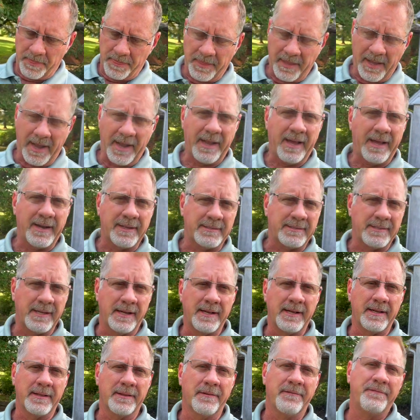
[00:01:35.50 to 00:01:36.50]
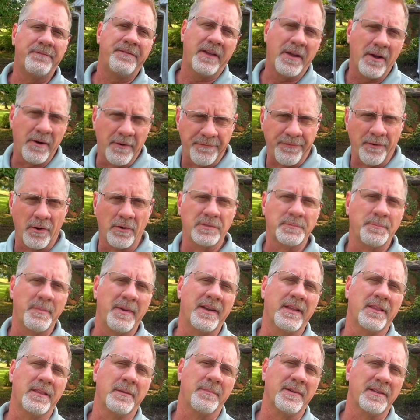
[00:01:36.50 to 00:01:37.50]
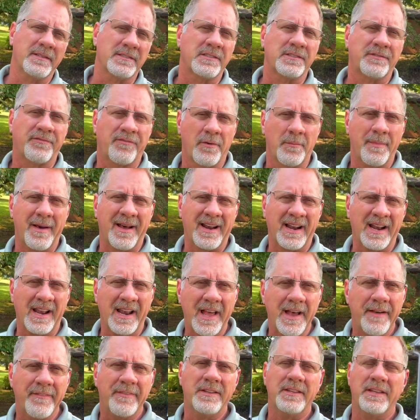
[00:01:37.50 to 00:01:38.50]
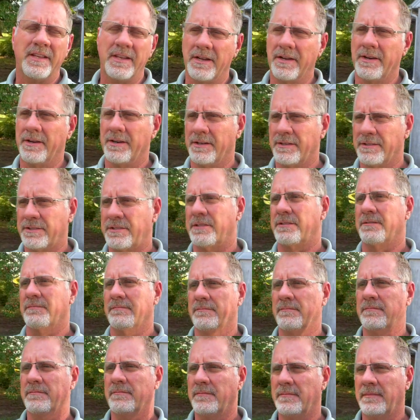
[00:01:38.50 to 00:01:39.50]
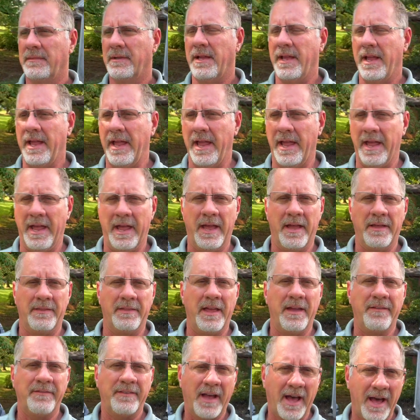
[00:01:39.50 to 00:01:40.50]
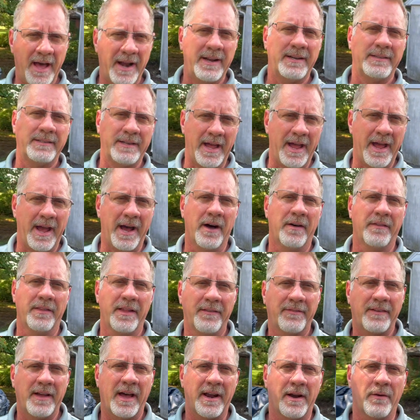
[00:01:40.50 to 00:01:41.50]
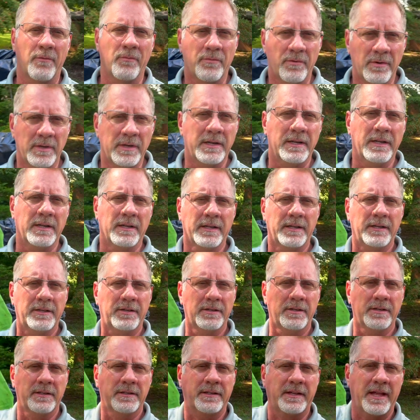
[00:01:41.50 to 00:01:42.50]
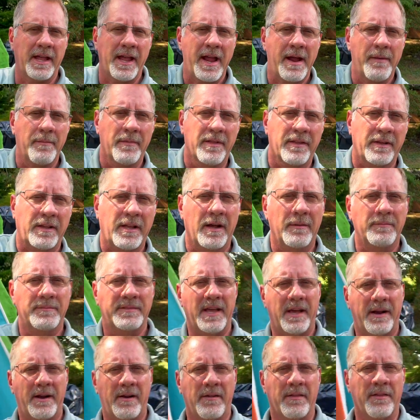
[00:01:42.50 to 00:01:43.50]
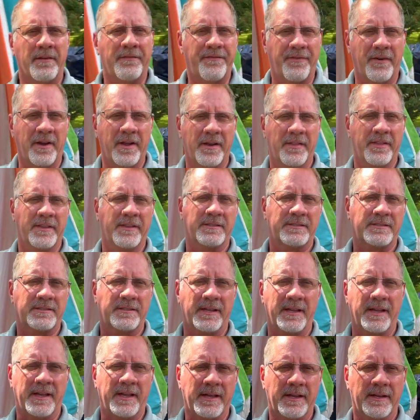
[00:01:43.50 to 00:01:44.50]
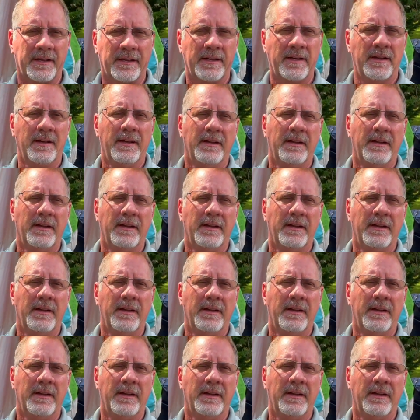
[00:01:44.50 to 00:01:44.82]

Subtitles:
I gotta tell you that VIOFO has been in the business for about 11 years and they've got it down. They've got a really good camera that comes out on the front of this thing.